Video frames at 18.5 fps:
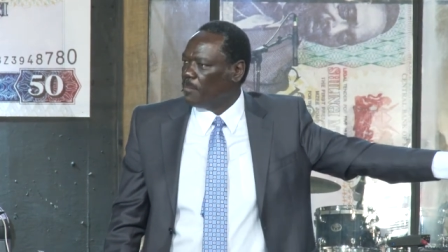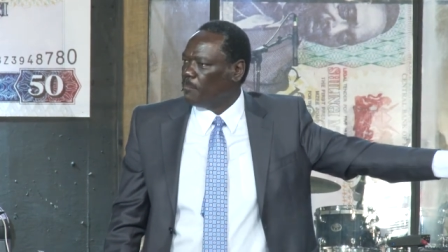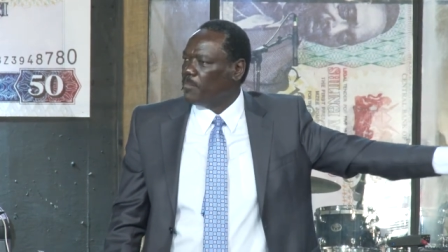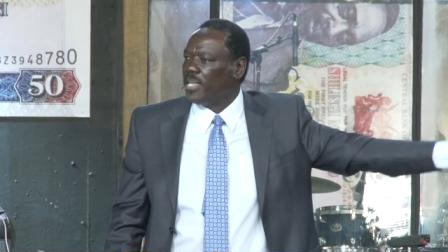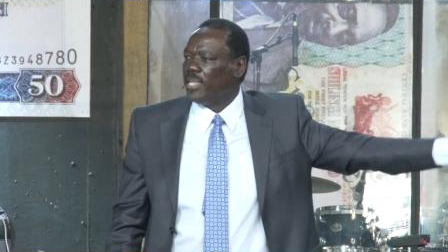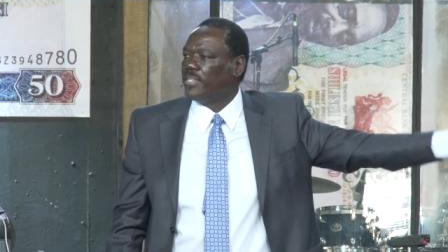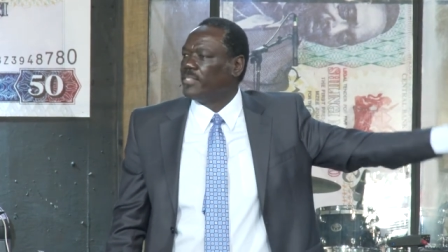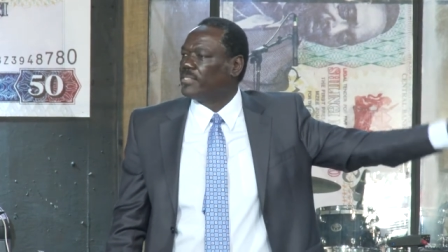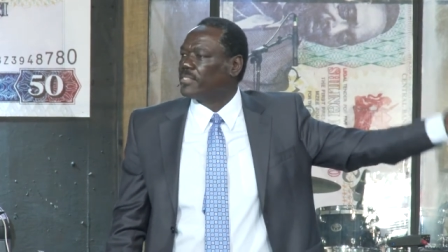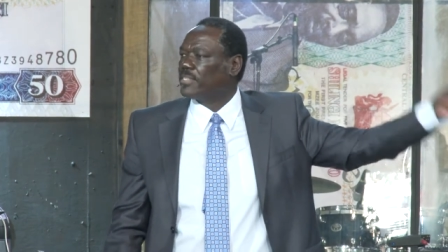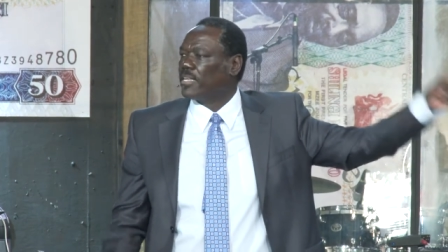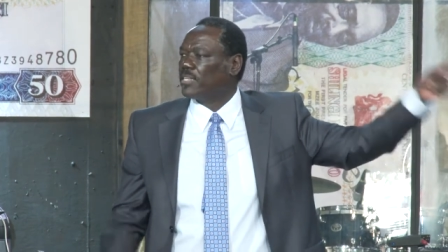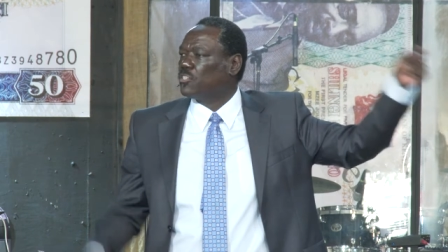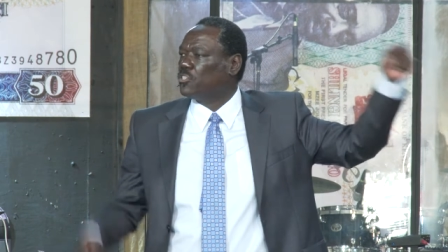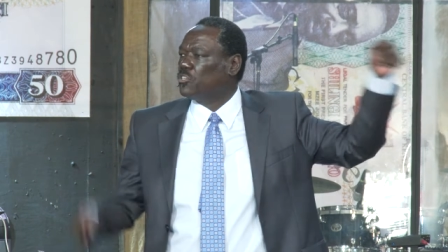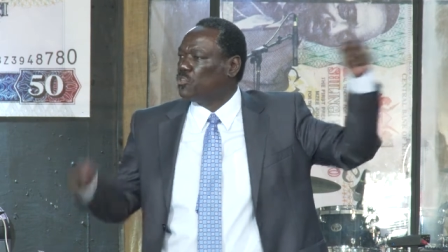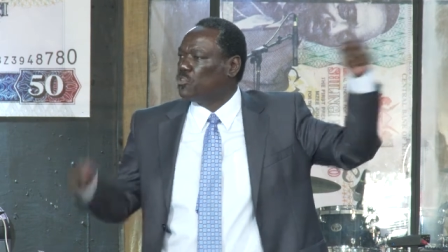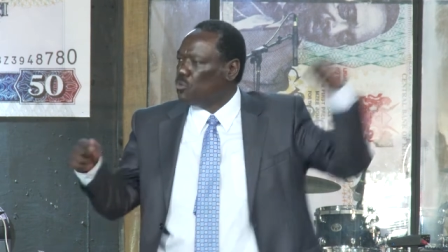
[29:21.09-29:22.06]
means
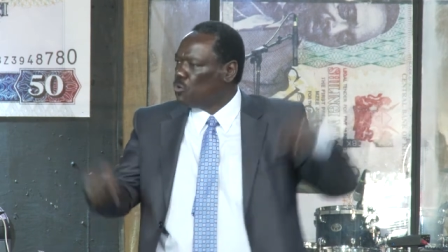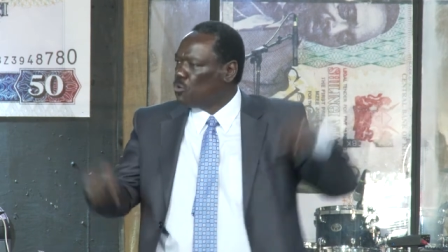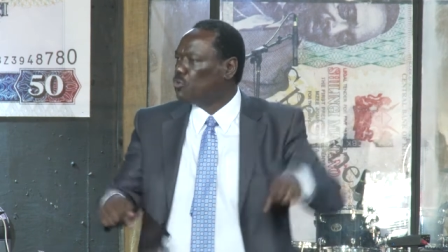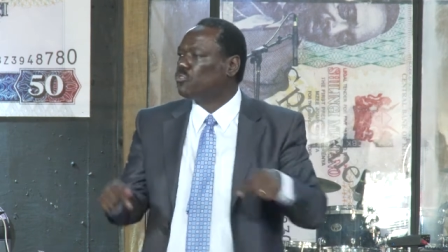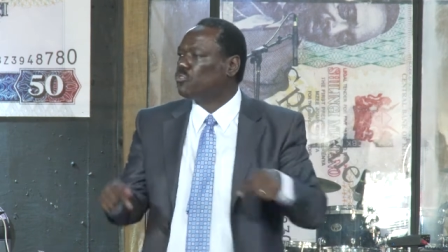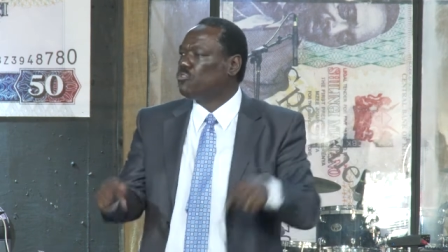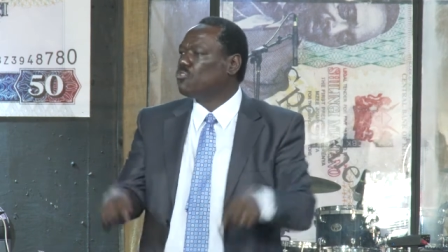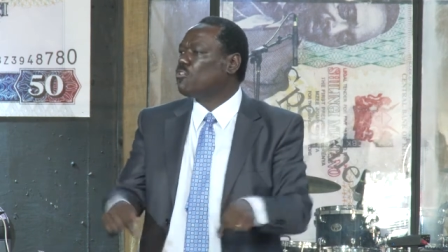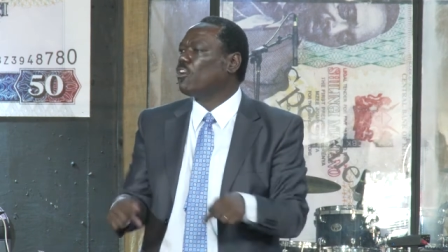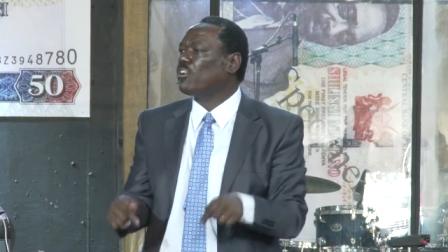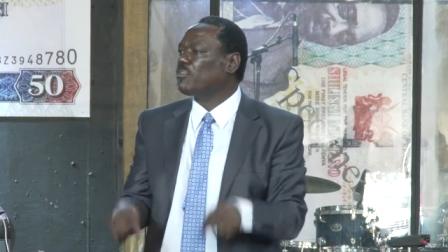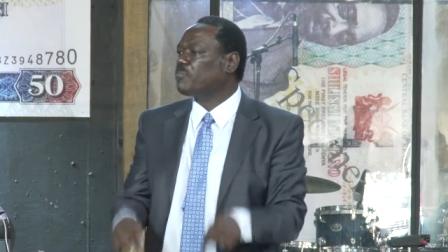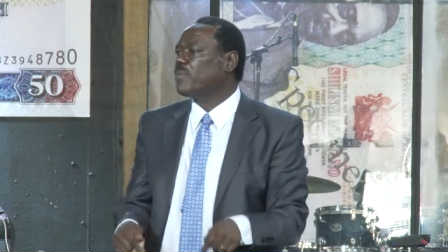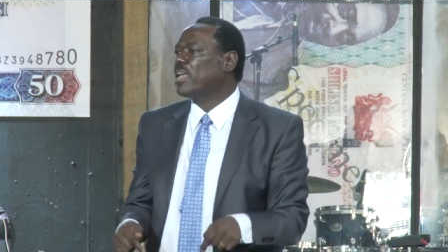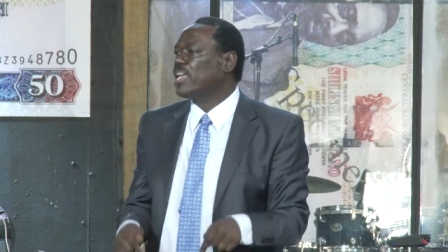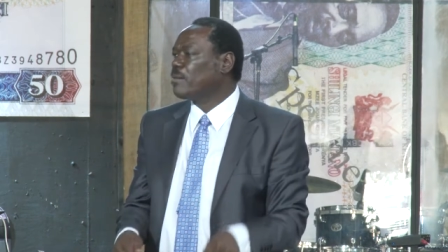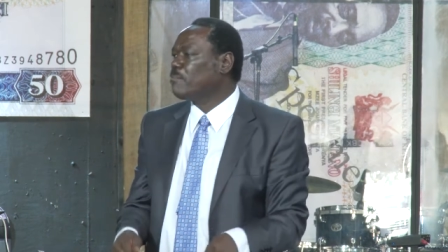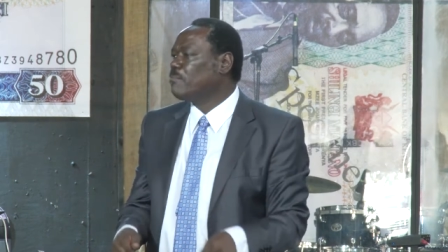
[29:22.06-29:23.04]
that you do
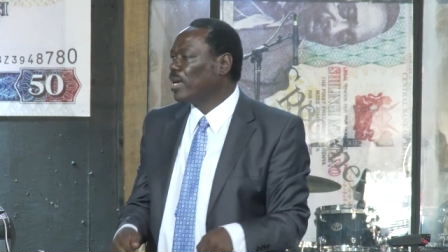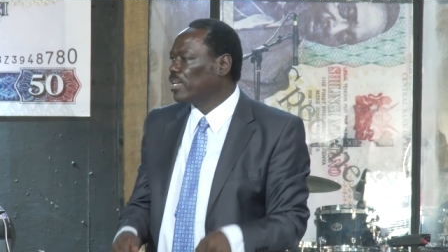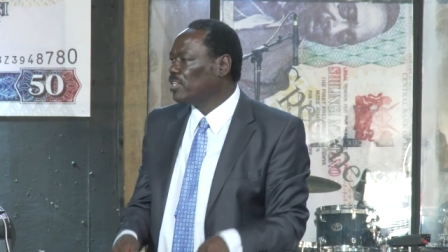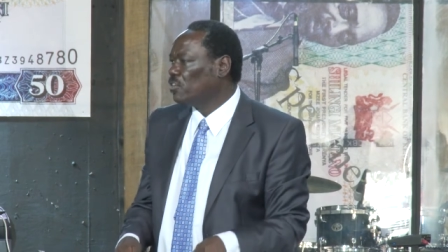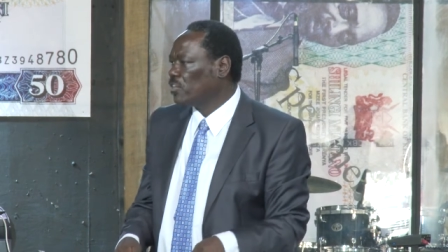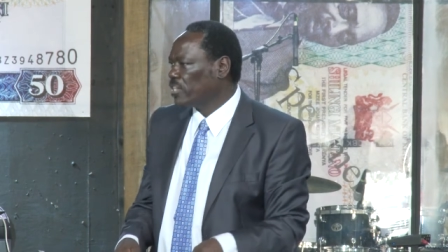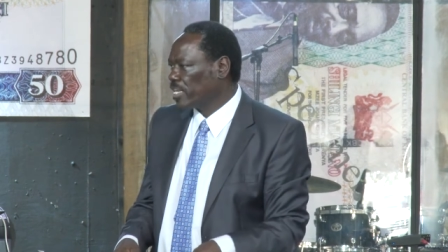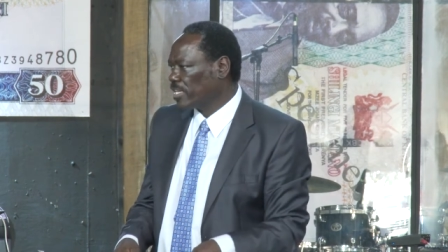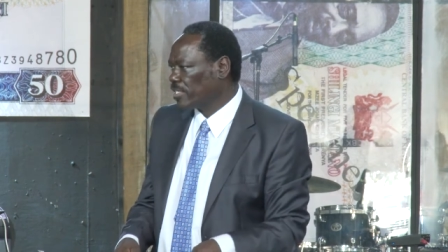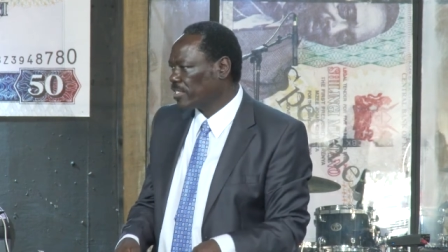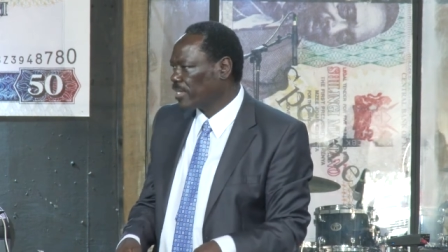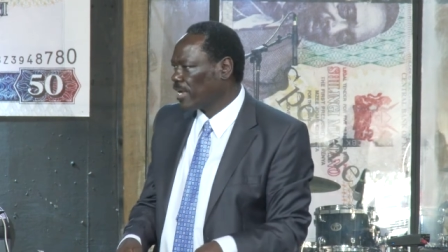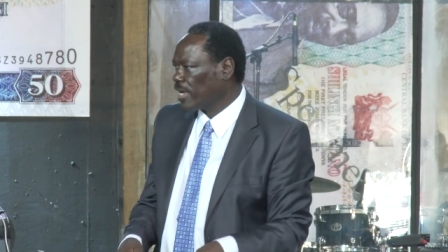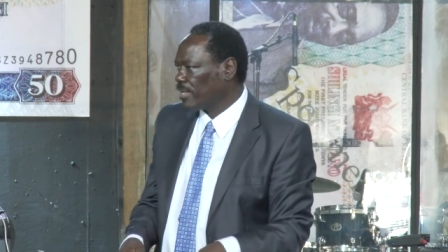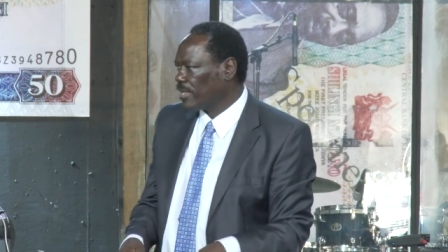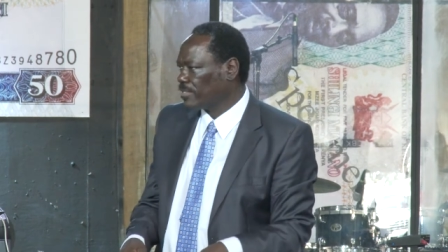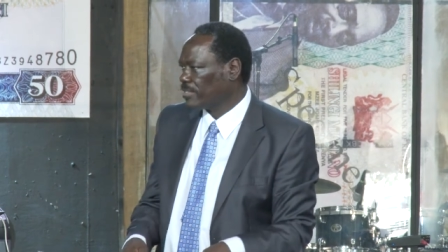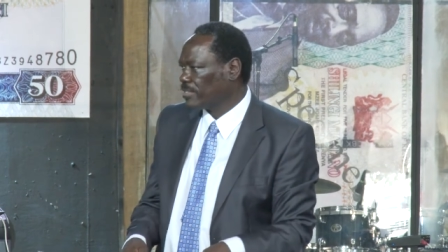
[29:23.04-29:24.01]
not make money on your
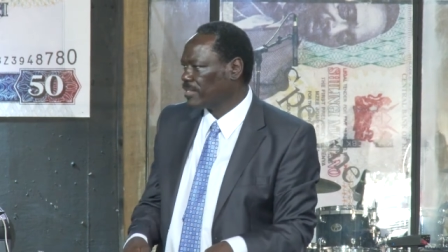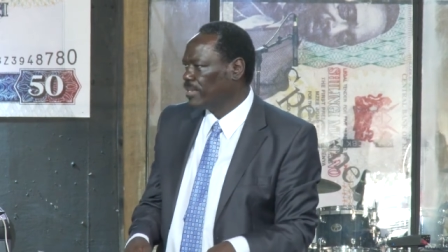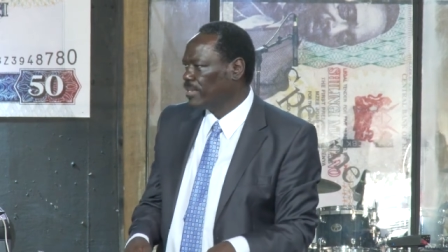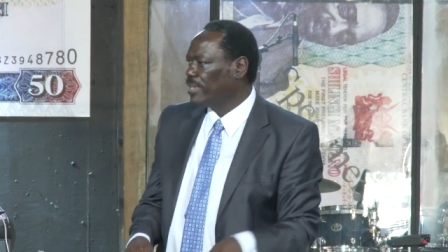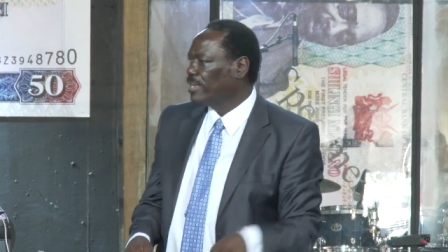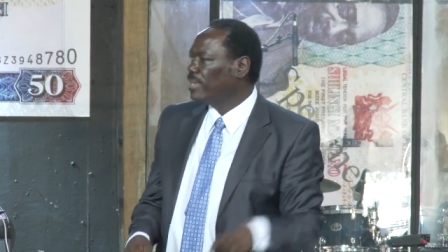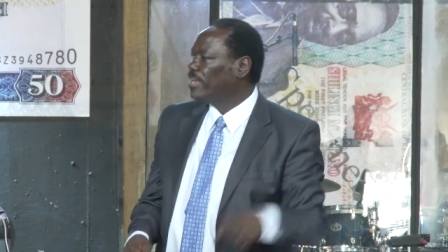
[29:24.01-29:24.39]
shares.